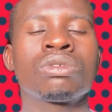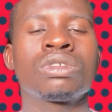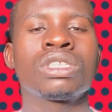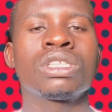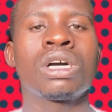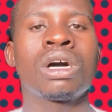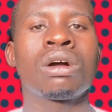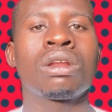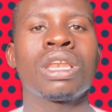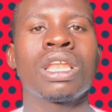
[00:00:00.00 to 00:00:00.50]

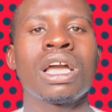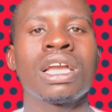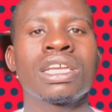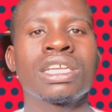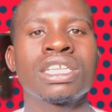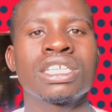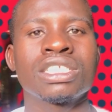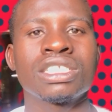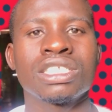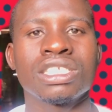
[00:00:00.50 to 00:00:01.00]
without
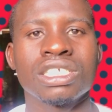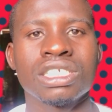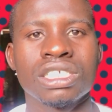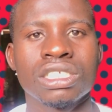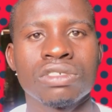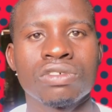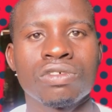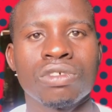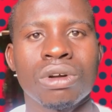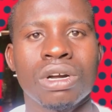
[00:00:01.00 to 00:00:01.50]
liking
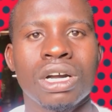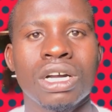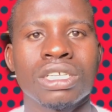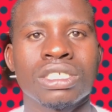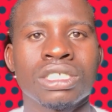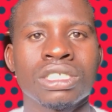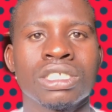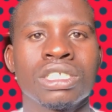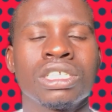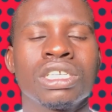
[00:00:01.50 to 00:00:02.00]
it for us.